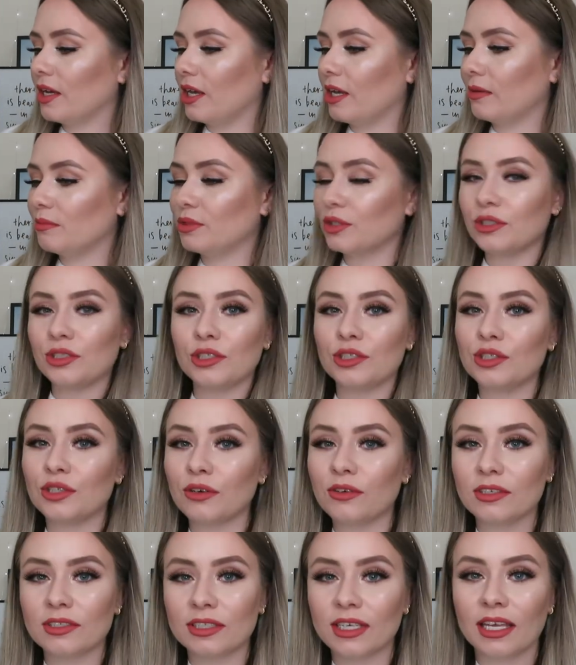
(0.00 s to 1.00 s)
Um, just to
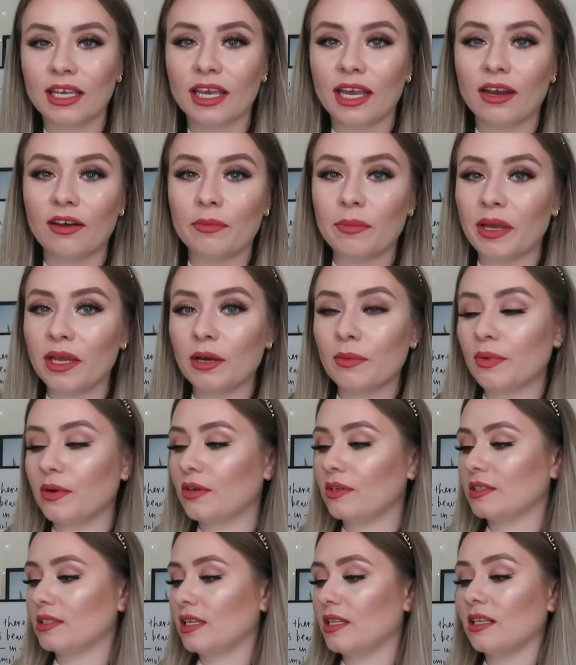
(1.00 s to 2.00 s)
store our skincare and makeup
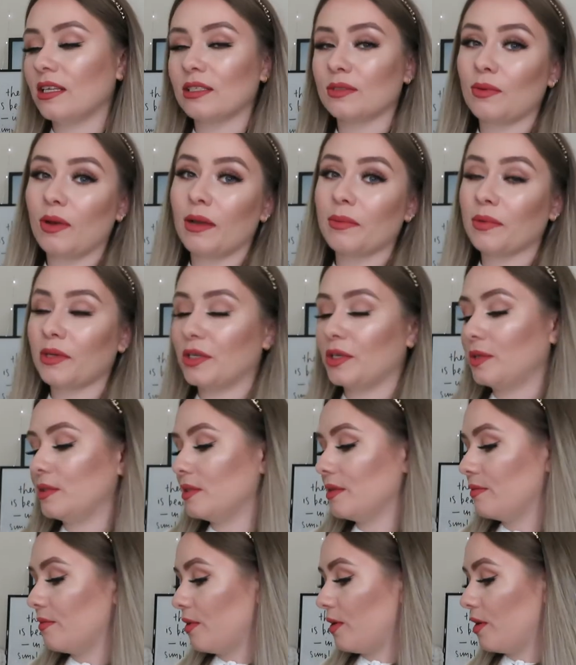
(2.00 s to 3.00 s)
products in, that's what I'm going to use it